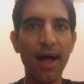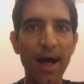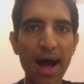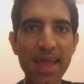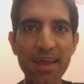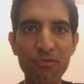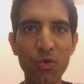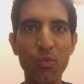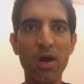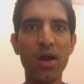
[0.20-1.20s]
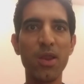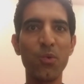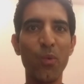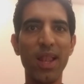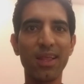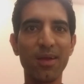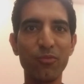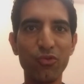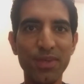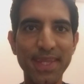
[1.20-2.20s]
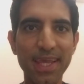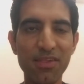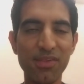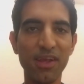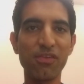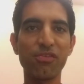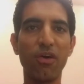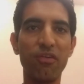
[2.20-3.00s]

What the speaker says: Hi everyone, welcome to day 6